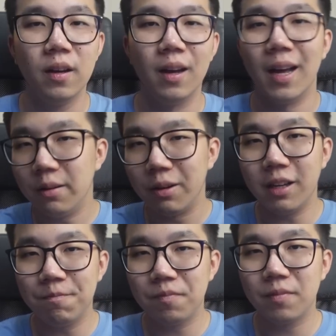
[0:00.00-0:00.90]

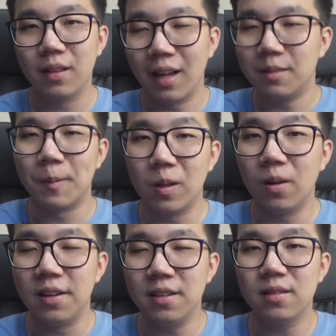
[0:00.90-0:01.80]
Anyway, last but
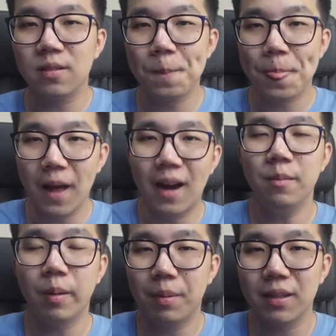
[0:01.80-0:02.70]
not least,
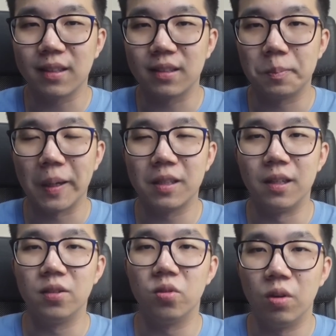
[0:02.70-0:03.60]
Alibaba is
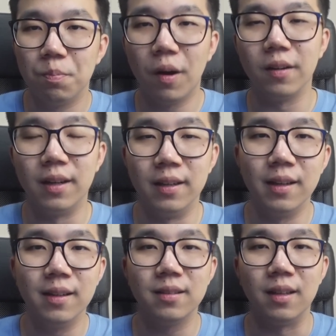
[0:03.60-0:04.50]
expected to report
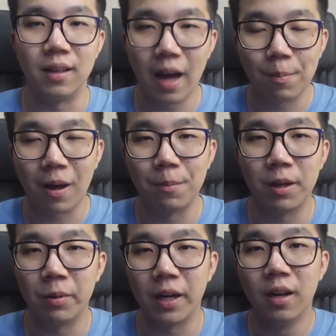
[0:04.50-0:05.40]
earnings in the
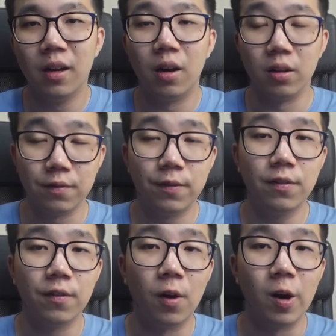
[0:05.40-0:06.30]
upcoming week on the
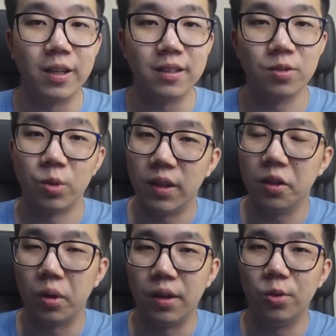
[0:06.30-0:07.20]
4th of August
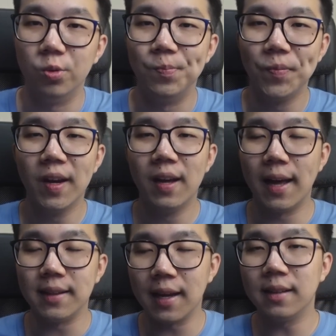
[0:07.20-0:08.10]
2022,
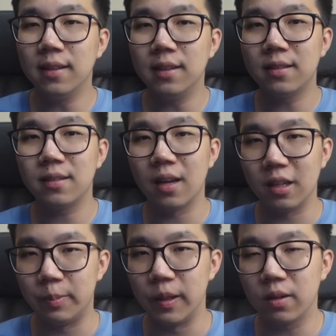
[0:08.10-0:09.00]
and analysts
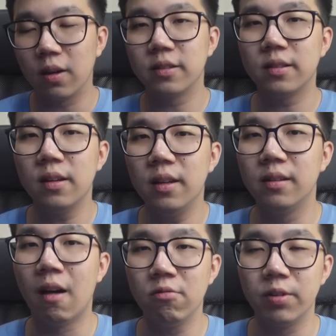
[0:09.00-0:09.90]
has been constantly
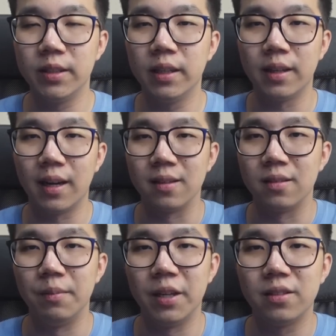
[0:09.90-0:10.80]
downgrading their
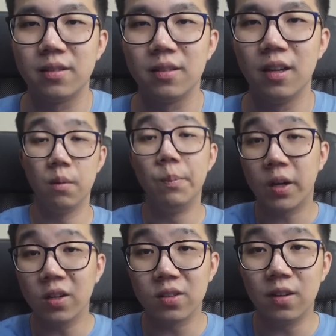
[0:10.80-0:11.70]
estimates.
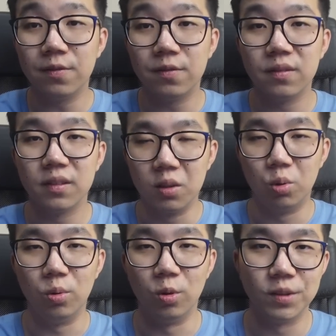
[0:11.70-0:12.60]
Because of?
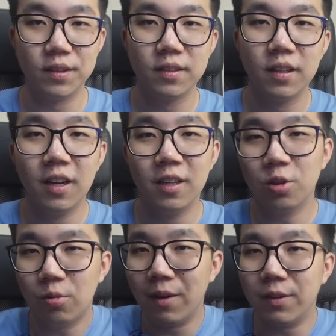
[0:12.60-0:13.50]
Who knows?
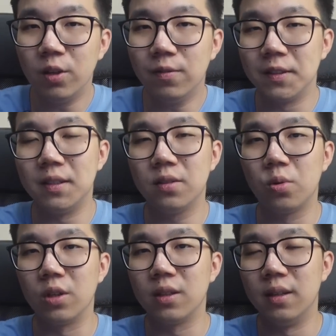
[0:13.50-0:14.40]
So revenue for this
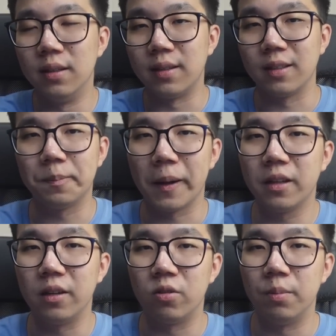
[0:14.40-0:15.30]
quarter is
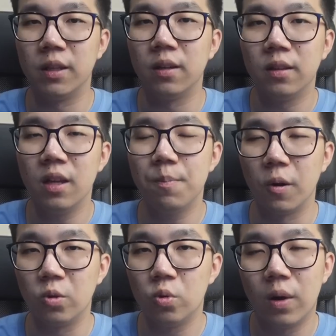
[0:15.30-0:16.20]
expected to be
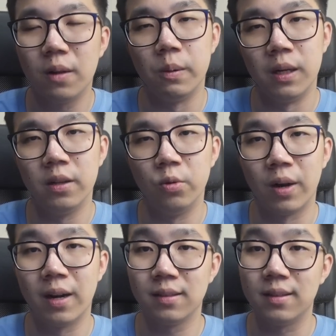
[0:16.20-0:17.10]
30.21 billion
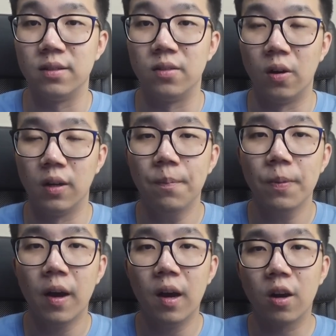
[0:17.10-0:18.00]
United States dollar
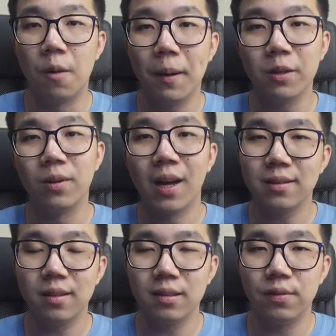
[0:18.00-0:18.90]
compared to
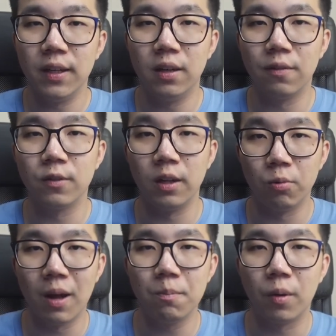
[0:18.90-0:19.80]
last year's figure of
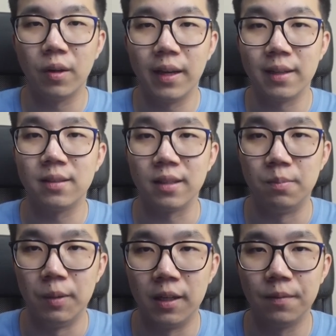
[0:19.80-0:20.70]

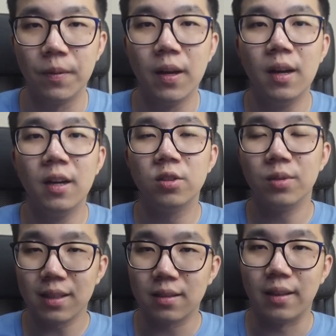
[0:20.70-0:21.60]
31.86 billion. So
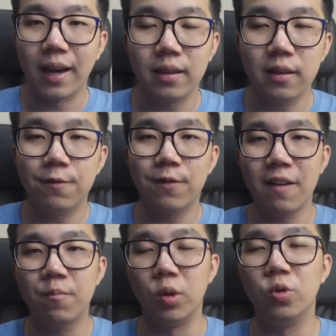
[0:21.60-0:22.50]
that's a negative
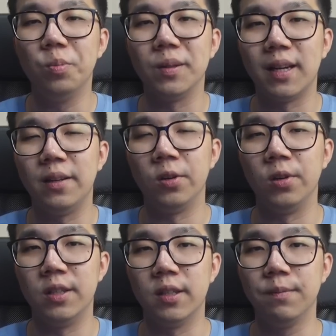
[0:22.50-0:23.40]
5.2% year
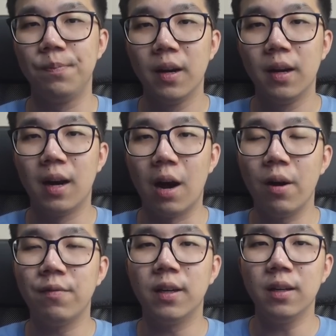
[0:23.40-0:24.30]
on year.
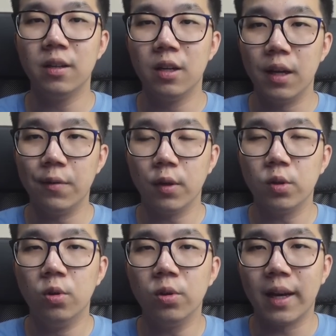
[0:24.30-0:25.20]
However, if you were
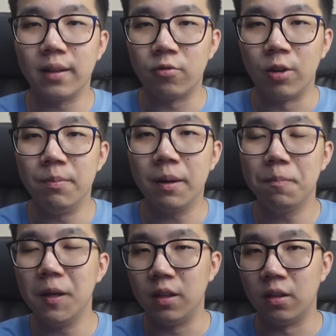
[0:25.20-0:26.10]
to look at the
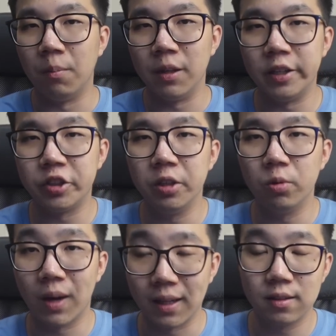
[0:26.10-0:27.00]
renminbi denomination
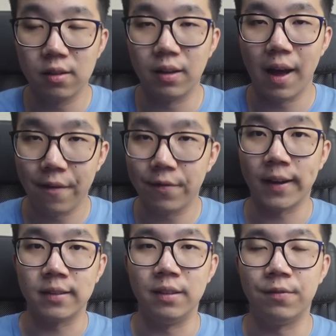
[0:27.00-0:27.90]
to cancel the
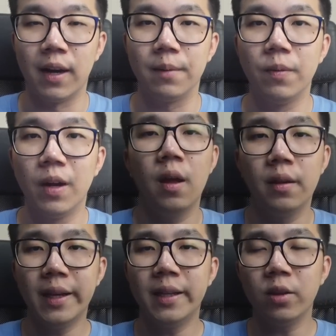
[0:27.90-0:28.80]
FX effect,
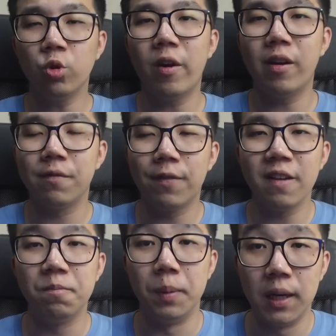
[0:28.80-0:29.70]
they did
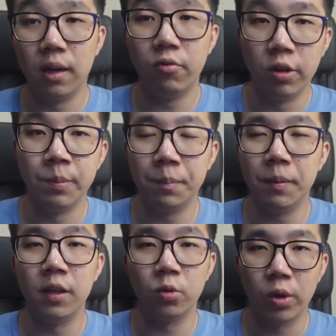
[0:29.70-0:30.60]
205 billion
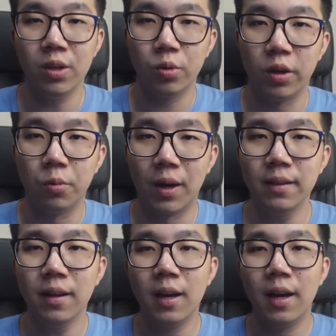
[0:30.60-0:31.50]
renminbi in
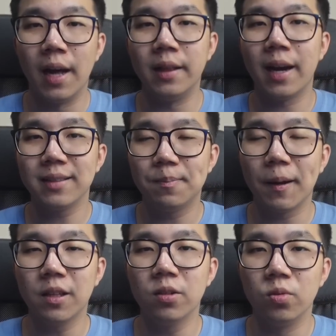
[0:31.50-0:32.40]
2021 and they're
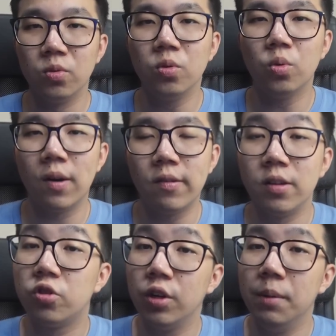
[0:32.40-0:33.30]
expected to do
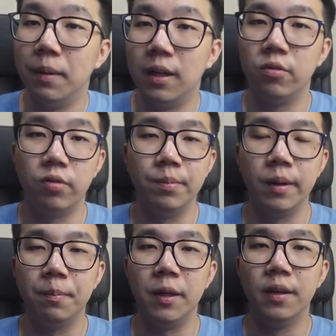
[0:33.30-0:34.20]
203 billion
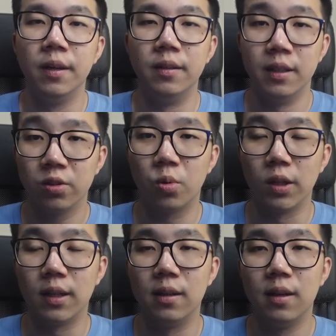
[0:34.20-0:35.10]
renminbi this
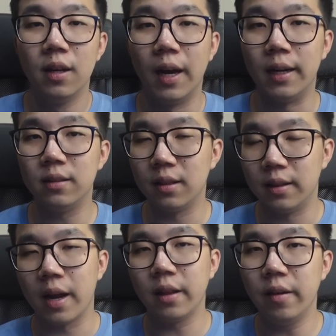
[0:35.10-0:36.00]
quarter, and it's a
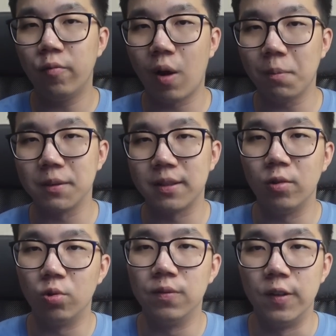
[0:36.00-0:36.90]
negative 1%
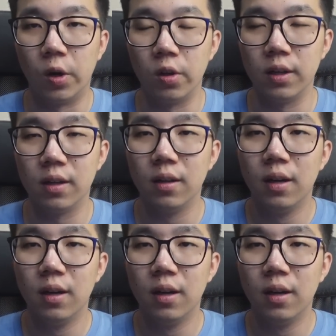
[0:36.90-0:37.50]
growth year on year.